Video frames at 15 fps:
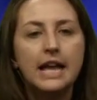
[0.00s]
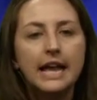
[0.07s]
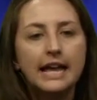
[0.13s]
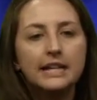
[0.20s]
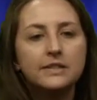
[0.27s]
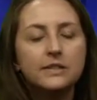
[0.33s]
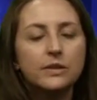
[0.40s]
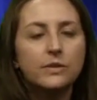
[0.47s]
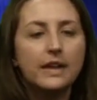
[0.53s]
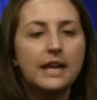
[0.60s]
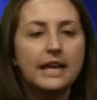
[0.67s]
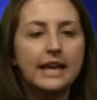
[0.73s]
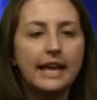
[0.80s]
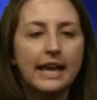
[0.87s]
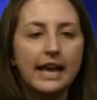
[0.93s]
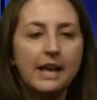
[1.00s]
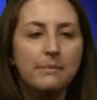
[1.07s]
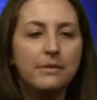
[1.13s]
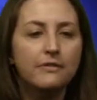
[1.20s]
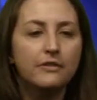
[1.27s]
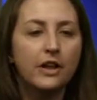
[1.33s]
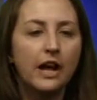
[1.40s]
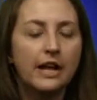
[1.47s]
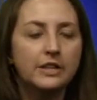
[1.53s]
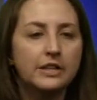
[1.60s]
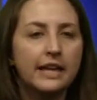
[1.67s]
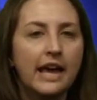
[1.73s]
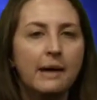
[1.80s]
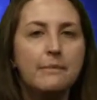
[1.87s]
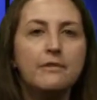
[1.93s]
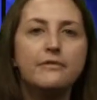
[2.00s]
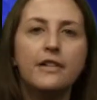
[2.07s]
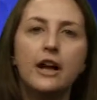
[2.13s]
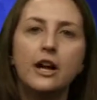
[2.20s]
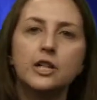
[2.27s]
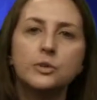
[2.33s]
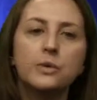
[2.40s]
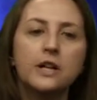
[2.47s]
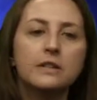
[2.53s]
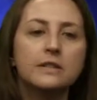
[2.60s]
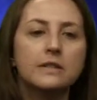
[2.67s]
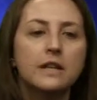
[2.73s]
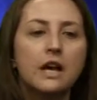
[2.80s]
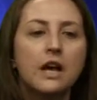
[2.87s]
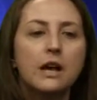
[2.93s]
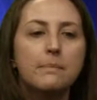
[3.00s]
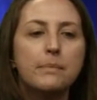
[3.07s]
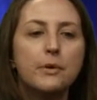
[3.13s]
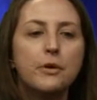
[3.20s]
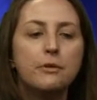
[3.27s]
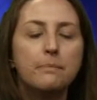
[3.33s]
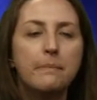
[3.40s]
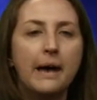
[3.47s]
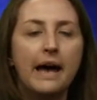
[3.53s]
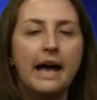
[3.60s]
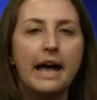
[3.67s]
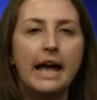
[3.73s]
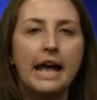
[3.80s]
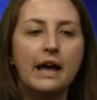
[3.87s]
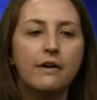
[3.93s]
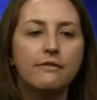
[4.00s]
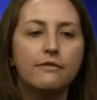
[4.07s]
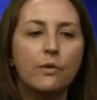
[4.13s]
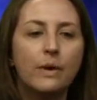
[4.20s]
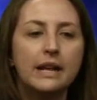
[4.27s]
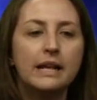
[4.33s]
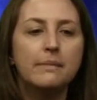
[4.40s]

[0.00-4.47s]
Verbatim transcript: And so they camouflage. The camouflage works both by avoiding